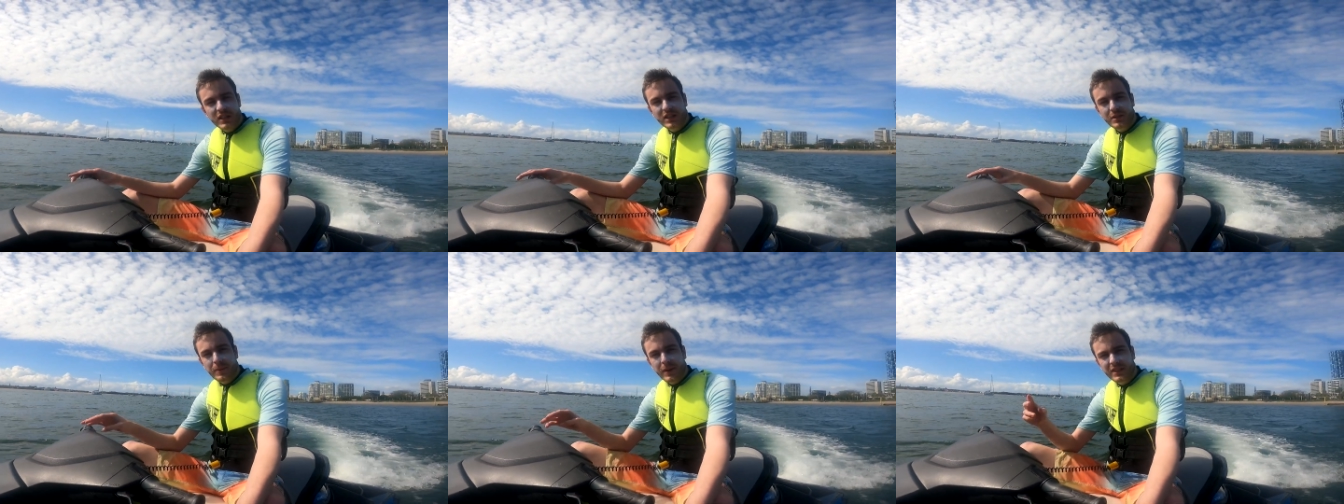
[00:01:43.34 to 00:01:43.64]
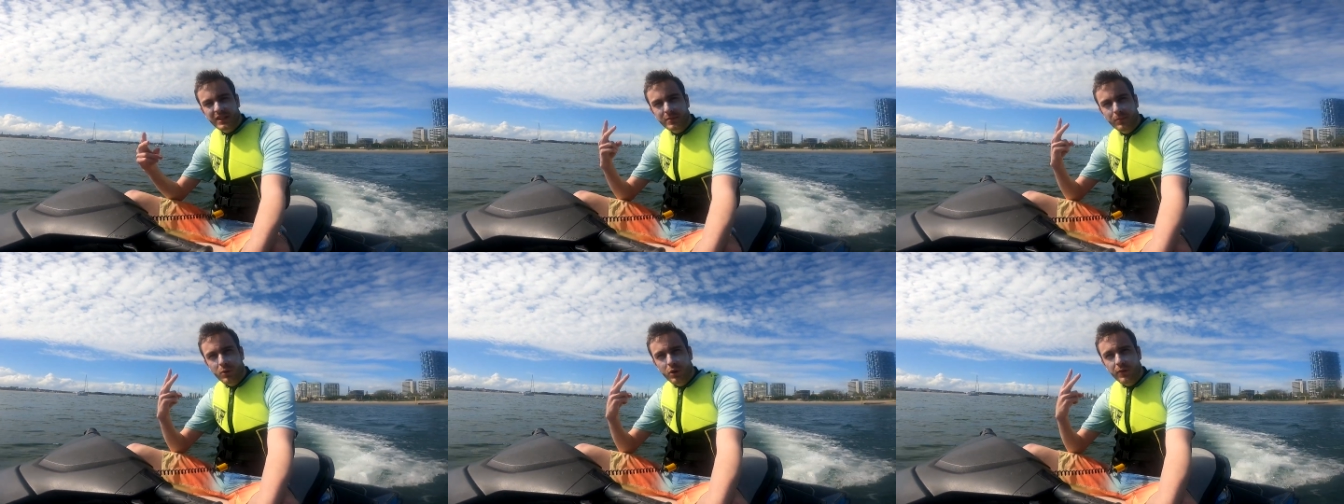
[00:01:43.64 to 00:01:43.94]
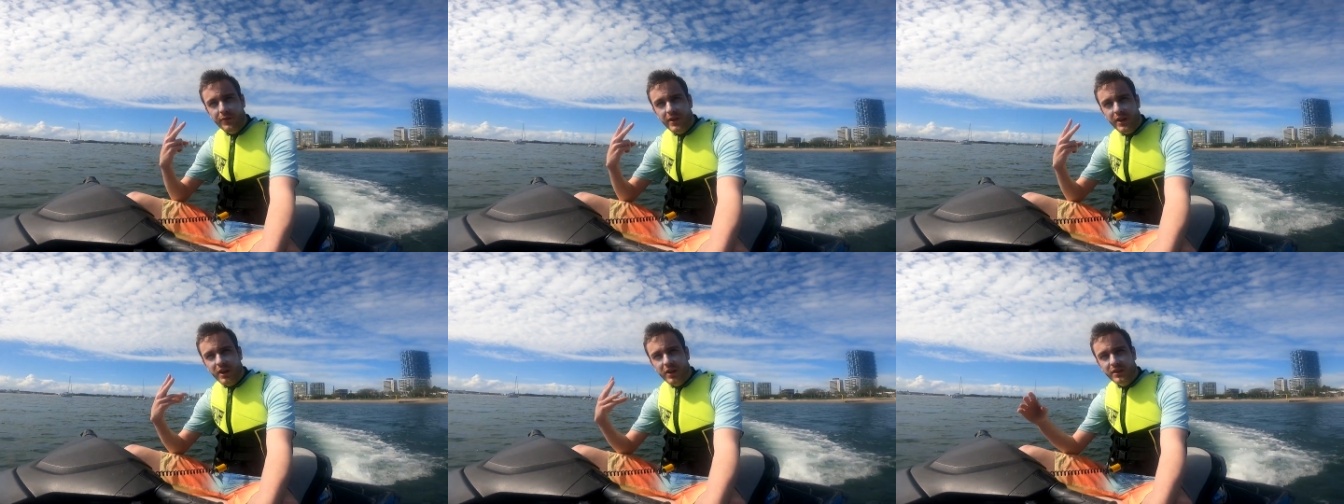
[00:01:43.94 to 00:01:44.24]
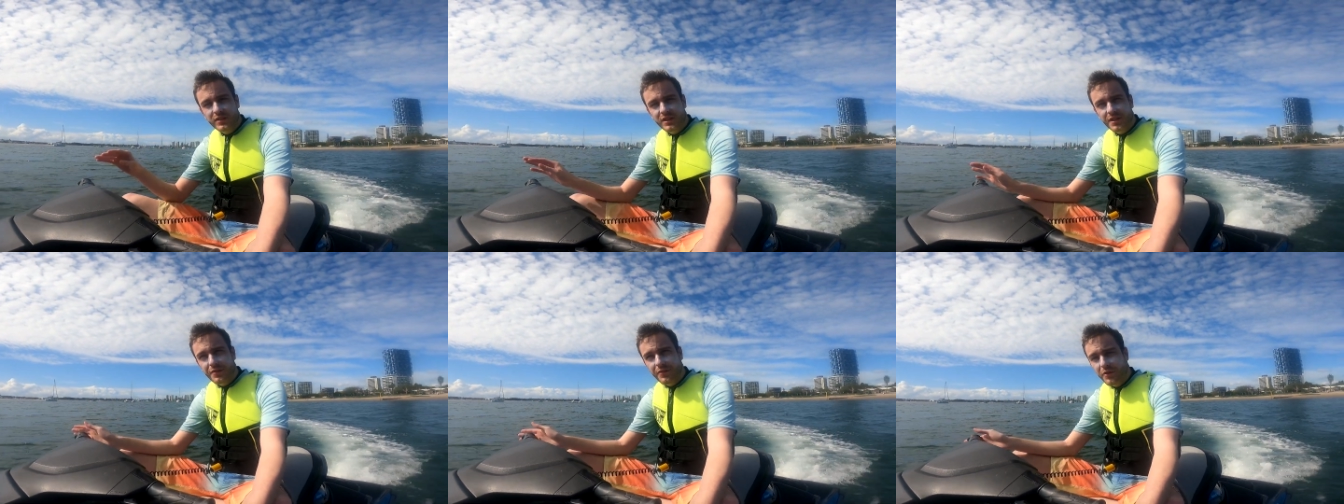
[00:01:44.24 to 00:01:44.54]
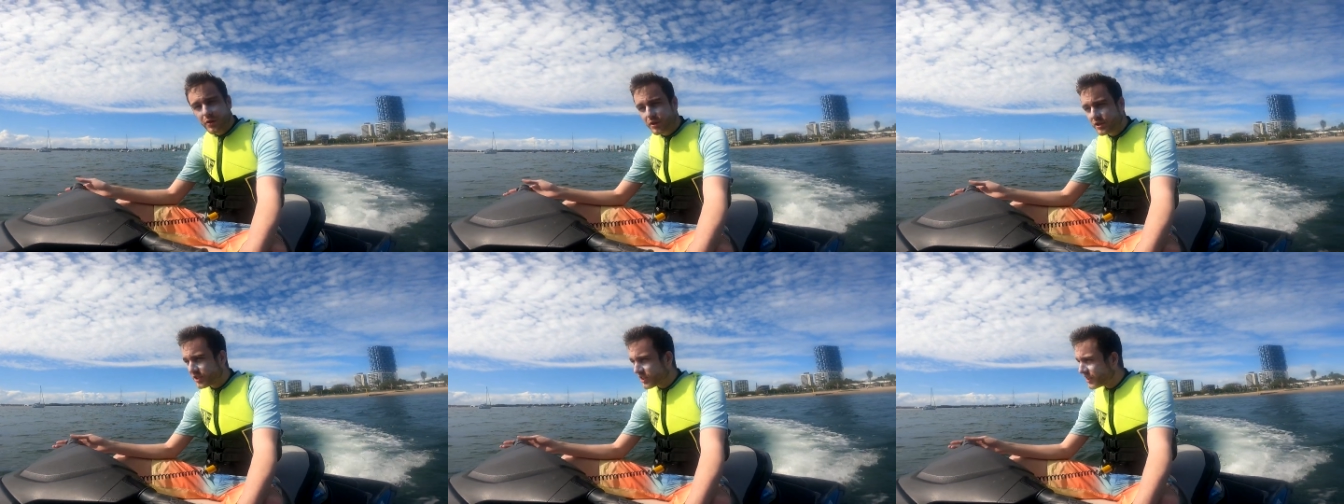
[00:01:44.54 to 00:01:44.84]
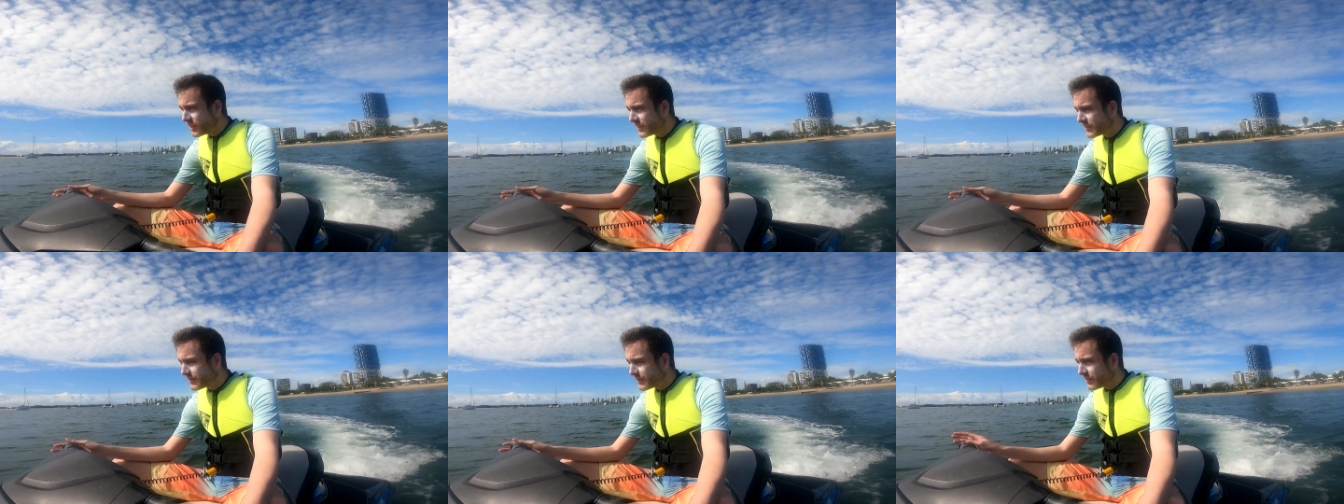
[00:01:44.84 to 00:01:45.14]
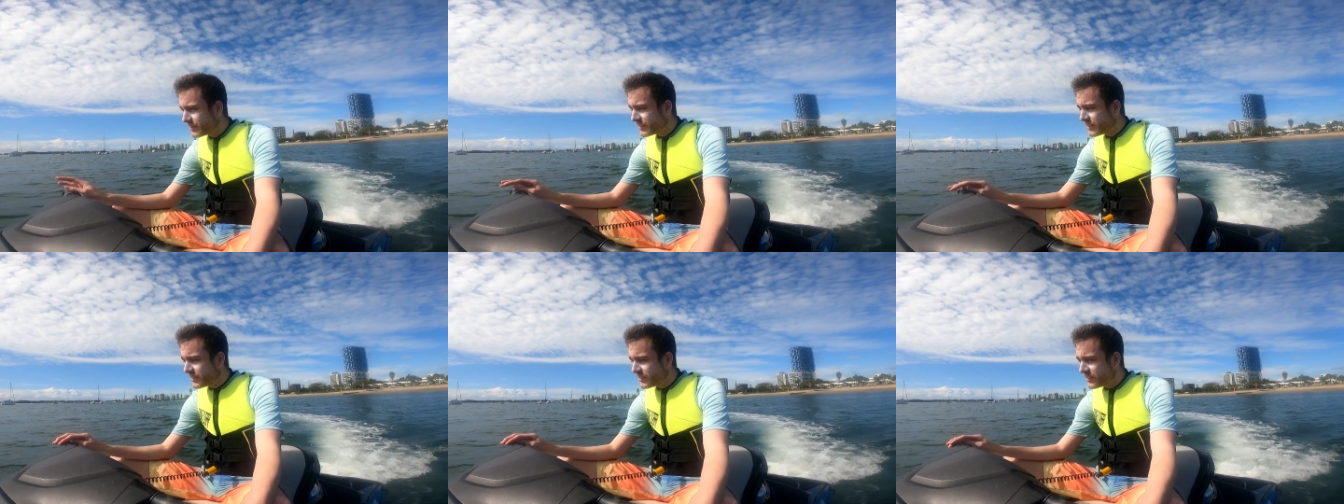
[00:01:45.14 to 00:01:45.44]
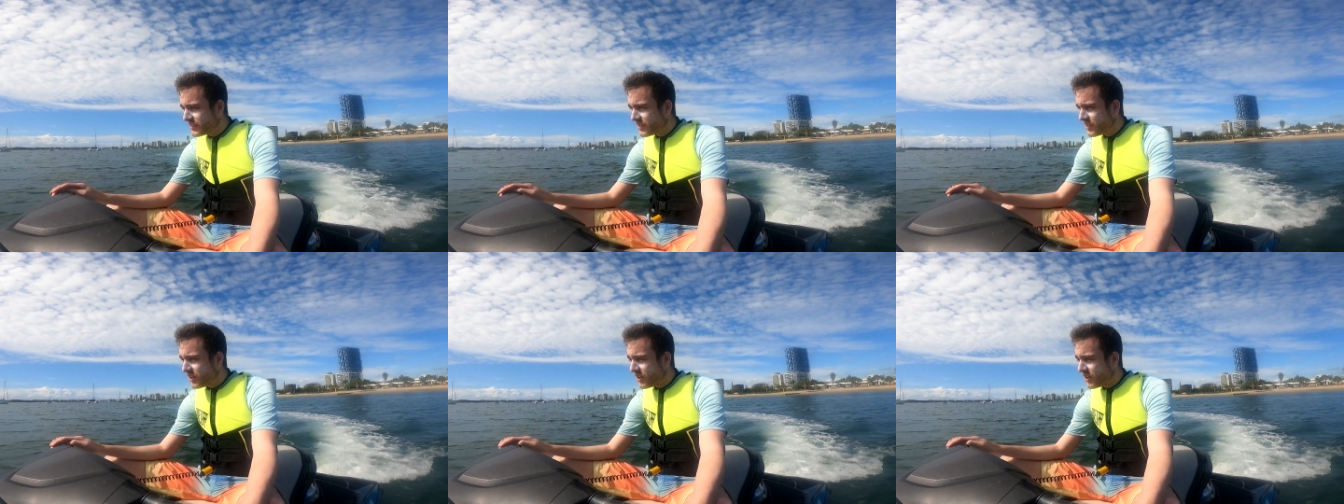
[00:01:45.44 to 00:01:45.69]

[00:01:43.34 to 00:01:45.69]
expect some more videos in the future since it's,